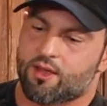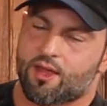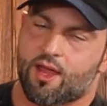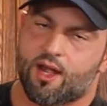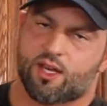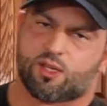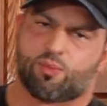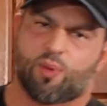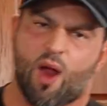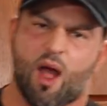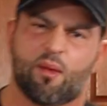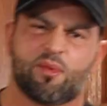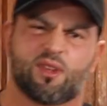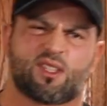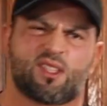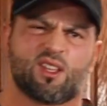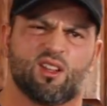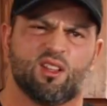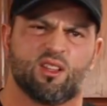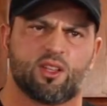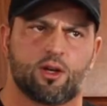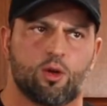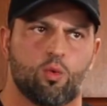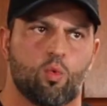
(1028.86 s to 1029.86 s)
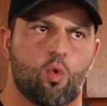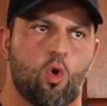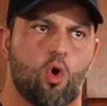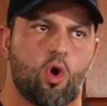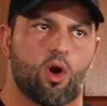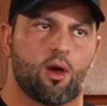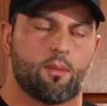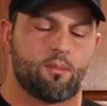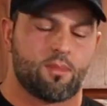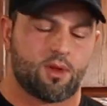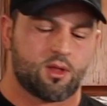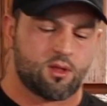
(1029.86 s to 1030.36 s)
and it's probably still a little
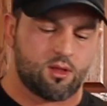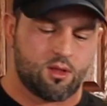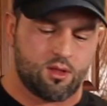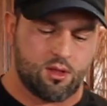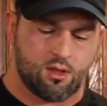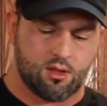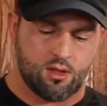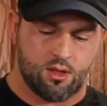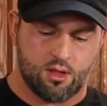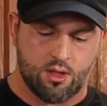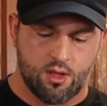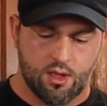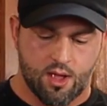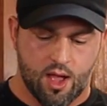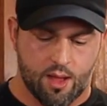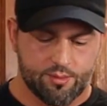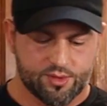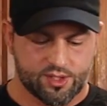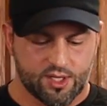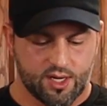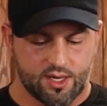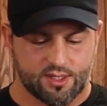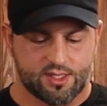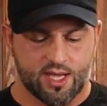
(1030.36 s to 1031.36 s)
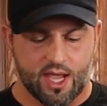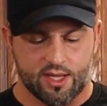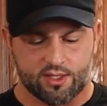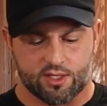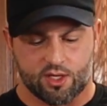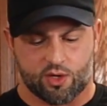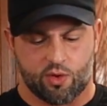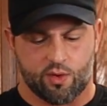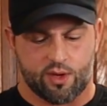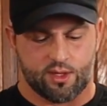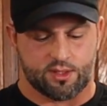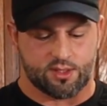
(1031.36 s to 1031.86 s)
warm, I'm just gonna take the
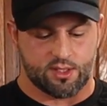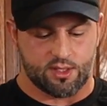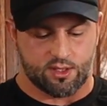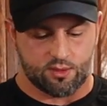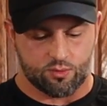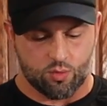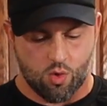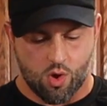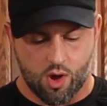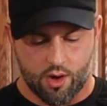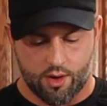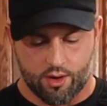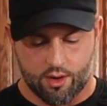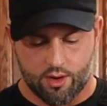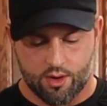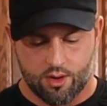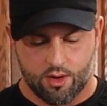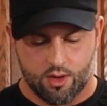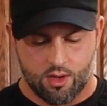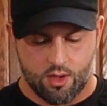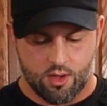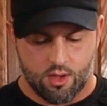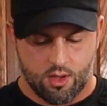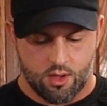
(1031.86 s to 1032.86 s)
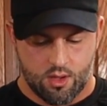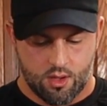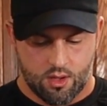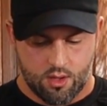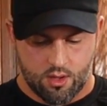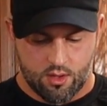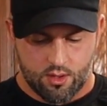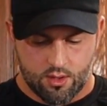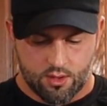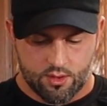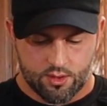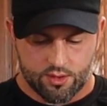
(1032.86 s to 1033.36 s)
creatine in water.
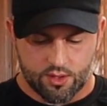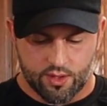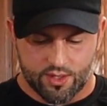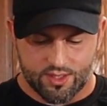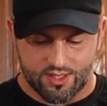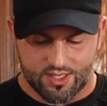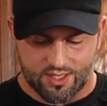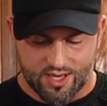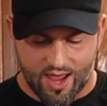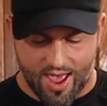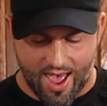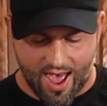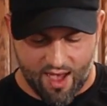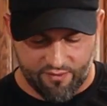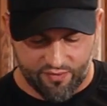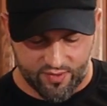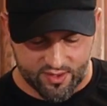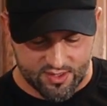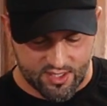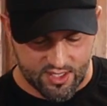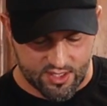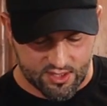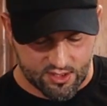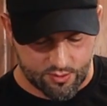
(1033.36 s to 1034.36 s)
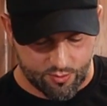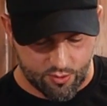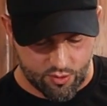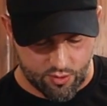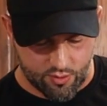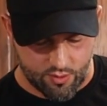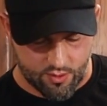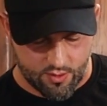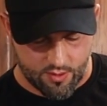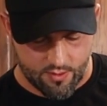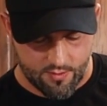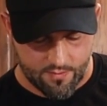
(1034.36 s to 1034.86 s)
So this is half a
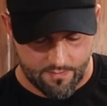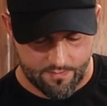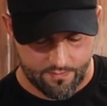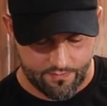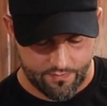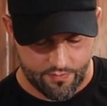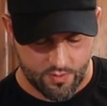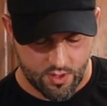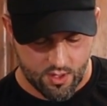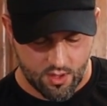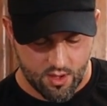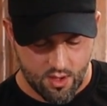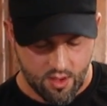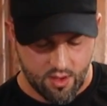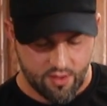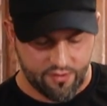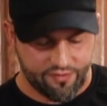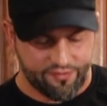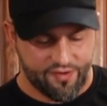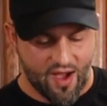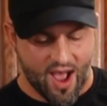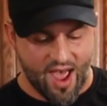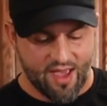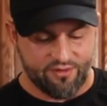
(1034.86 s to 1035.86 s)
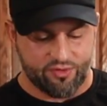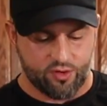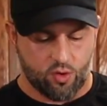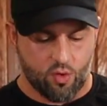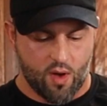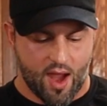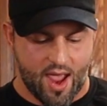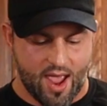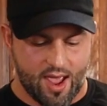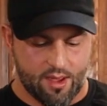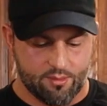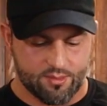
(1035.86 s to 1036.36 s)
teaspoon. Five
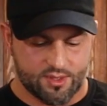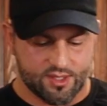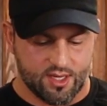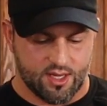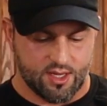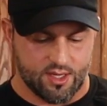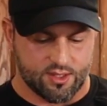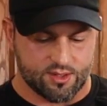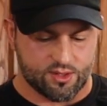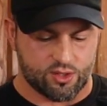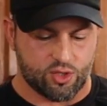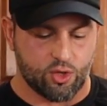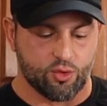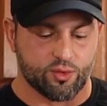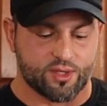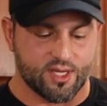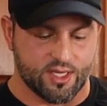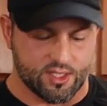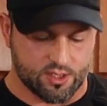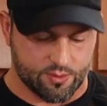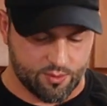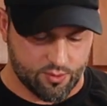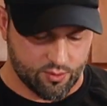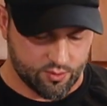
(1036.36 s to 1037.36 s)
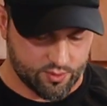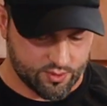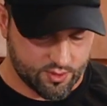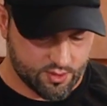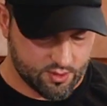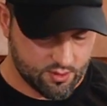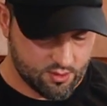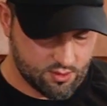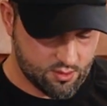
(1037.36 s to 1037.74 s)
grams is two teaspoons.